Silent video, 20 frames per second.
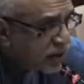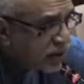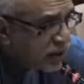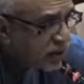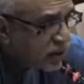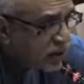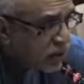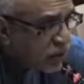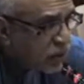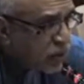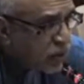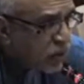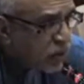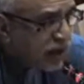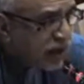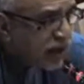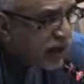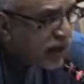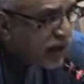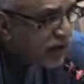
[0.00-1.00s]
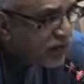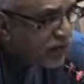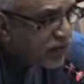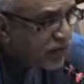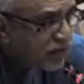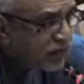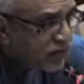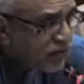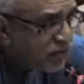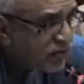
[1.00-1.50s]
what I
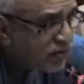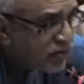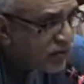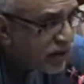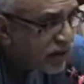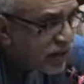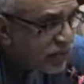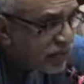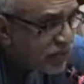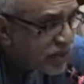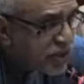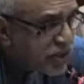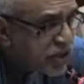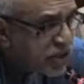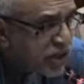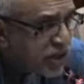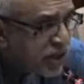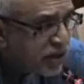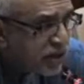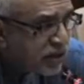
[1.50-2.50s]
have appreciated